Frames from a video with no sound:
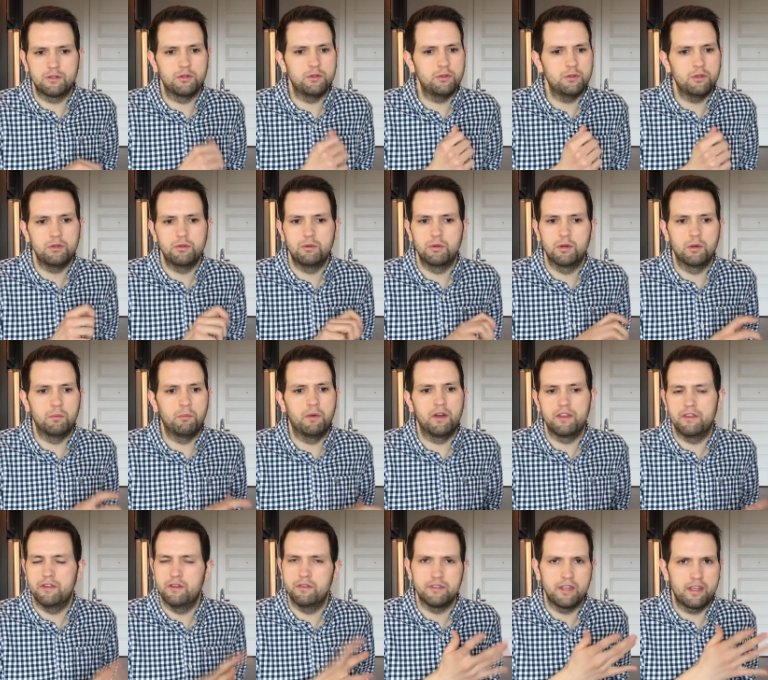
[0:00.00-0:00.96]
or Hulu or one
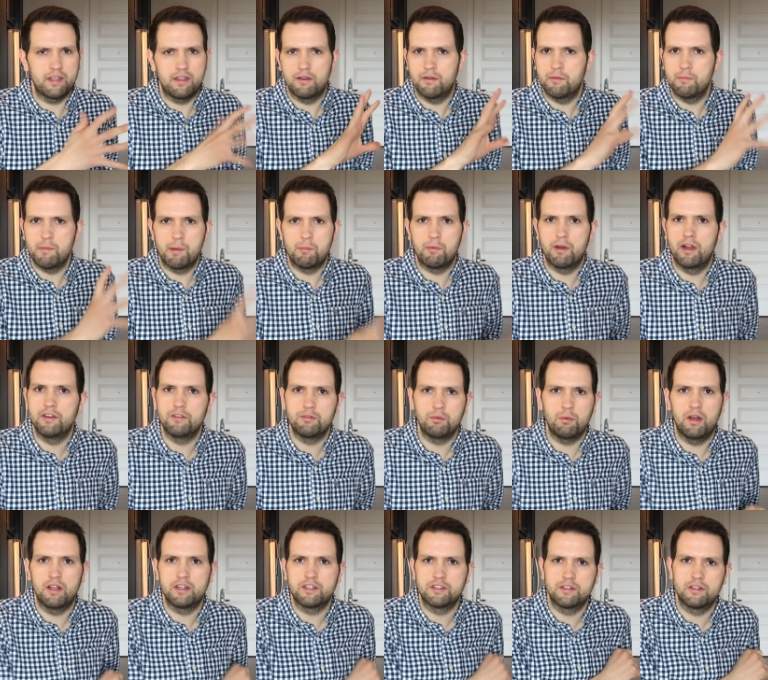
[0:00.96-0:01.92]
of those. I can't remember. I just
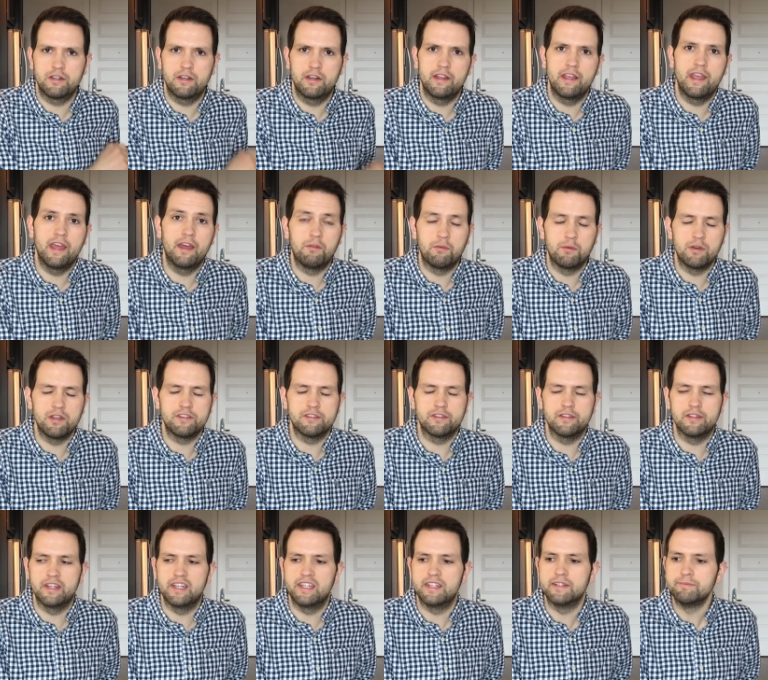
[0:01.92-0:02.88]
watched it again
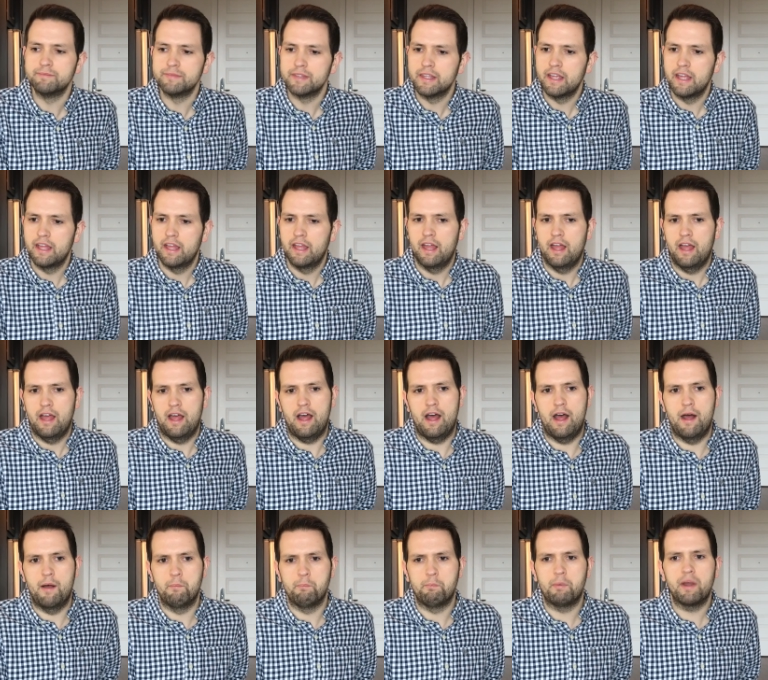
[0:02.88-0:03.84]
recently.
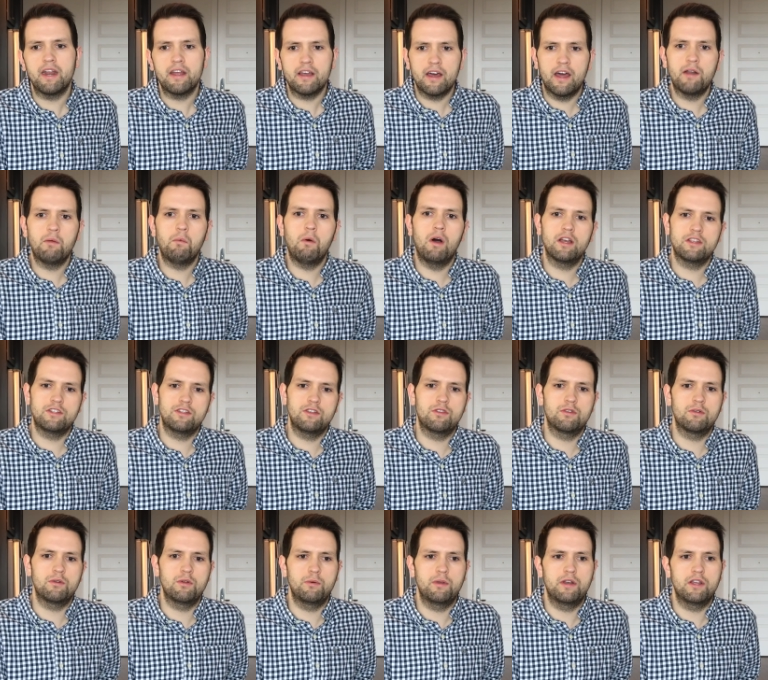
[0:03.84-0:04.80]
But it kind of walks you
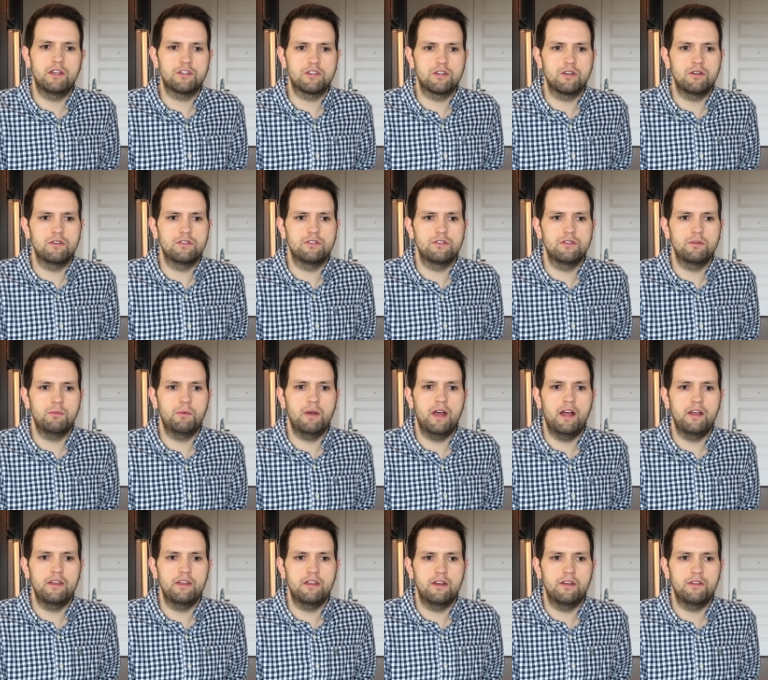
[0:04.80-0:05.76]
through and it shows you,
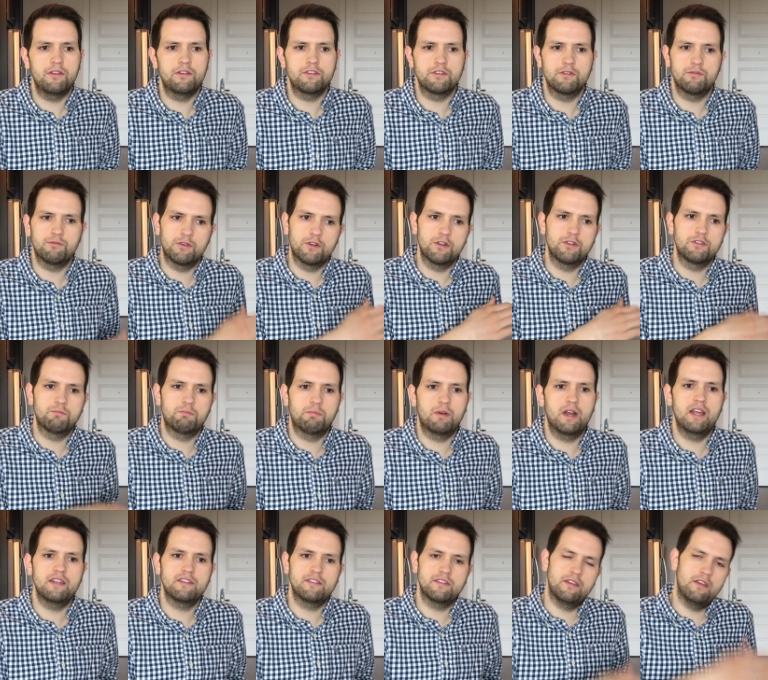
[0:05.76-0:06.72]
well, there's a first
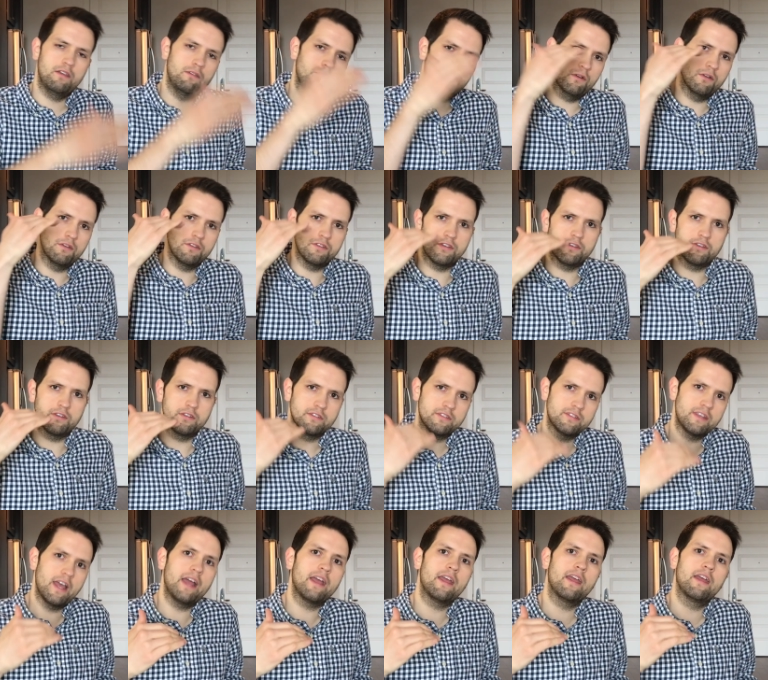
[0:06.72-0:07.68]
pressing versus a
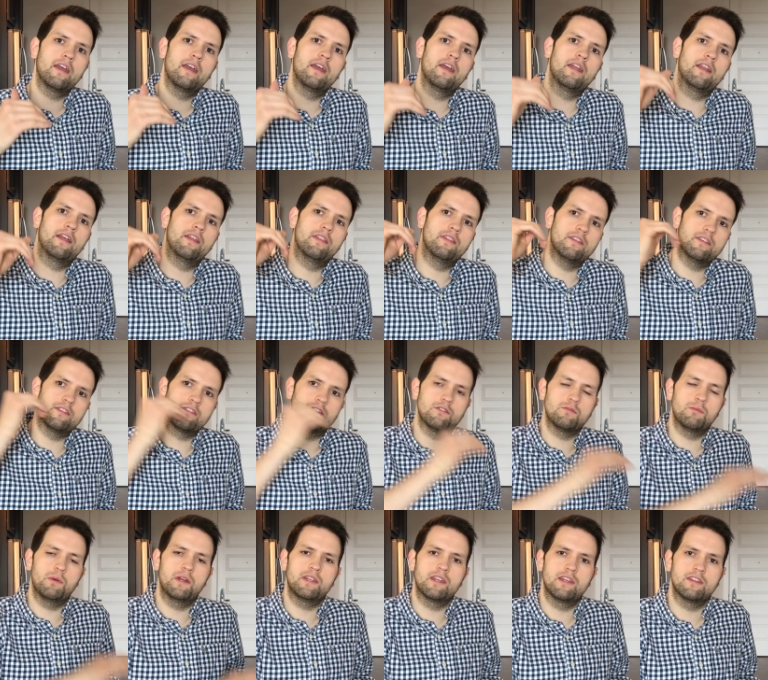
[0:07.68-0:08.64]
second, and this
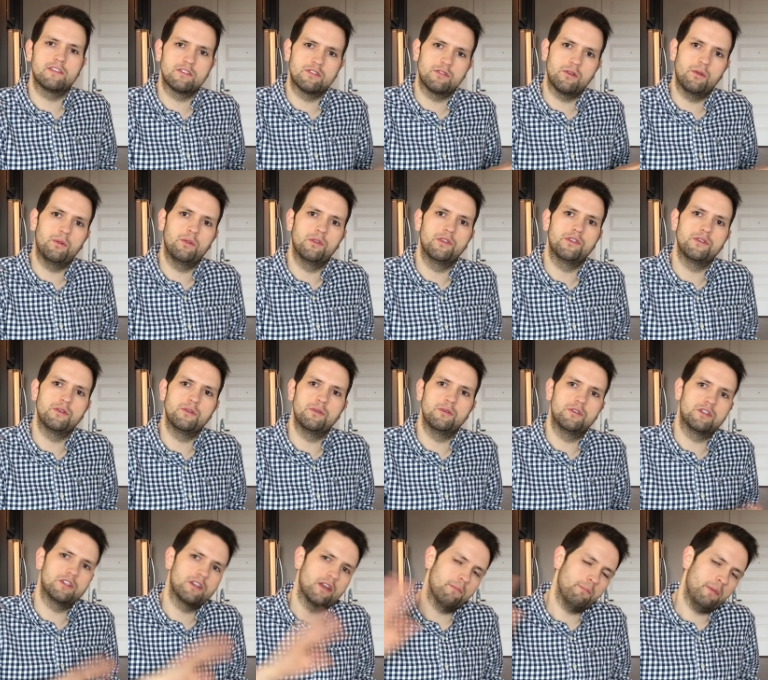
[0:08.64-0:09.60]
is what gets sold to
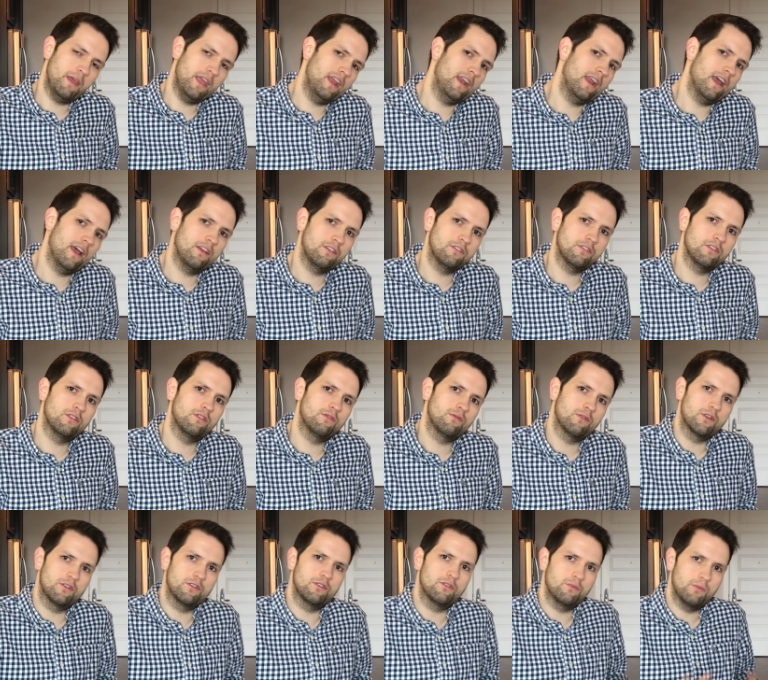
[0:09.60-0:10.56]
champagne houses
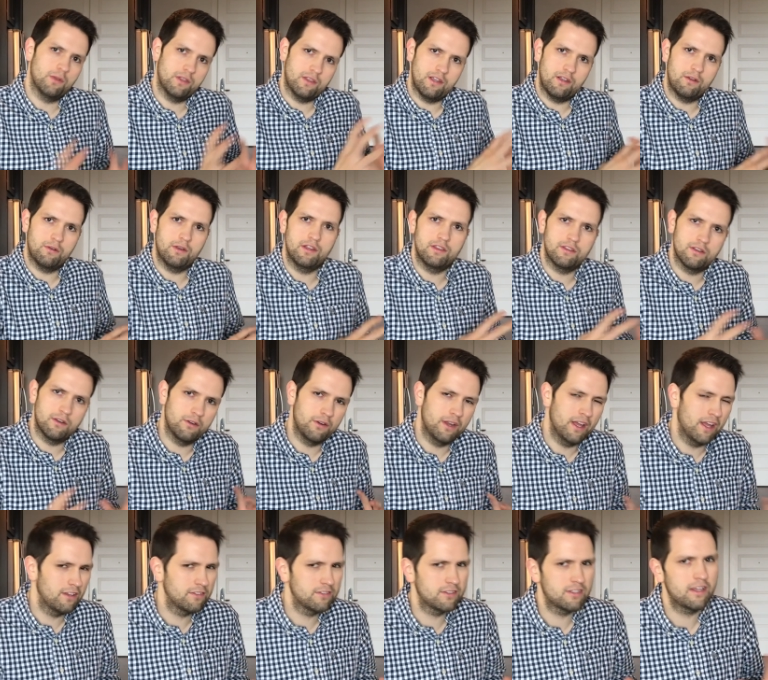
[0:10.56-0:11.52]
versus what they create their own
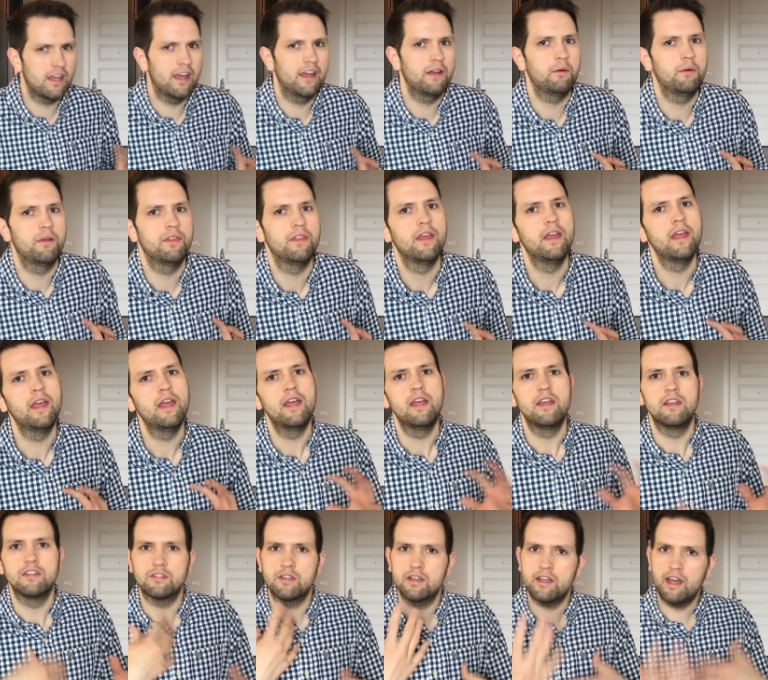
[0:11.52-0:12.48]
house style with.
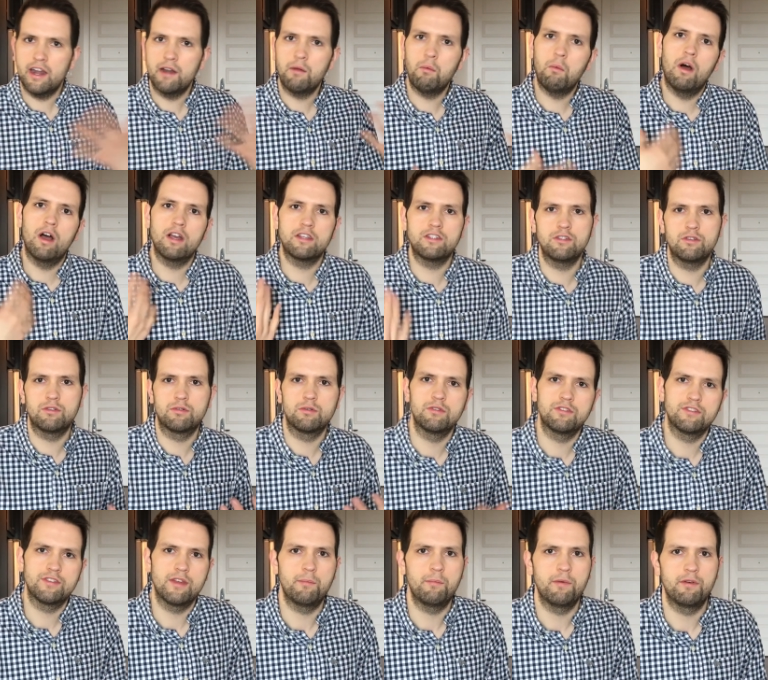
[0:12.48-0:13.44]
So it kind of walks you through
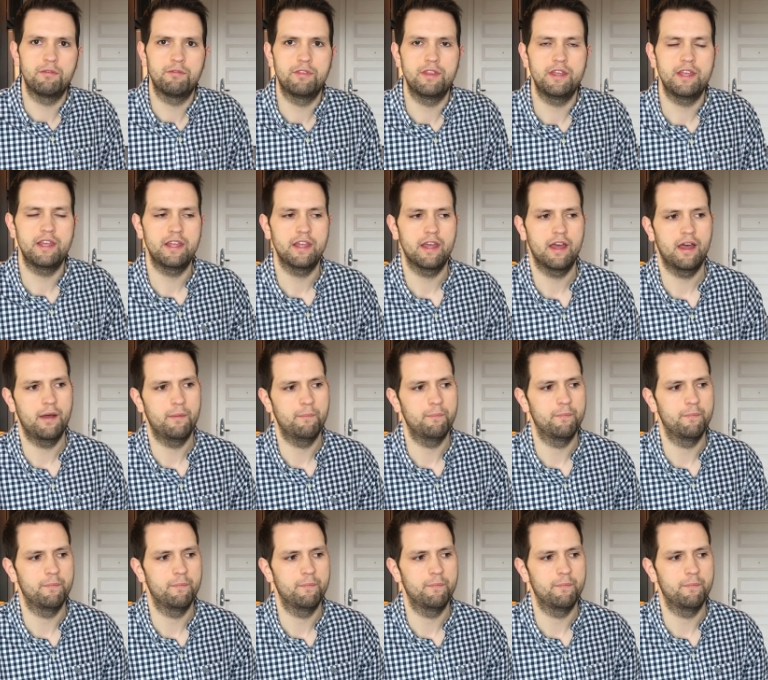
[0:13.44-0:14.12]
some of the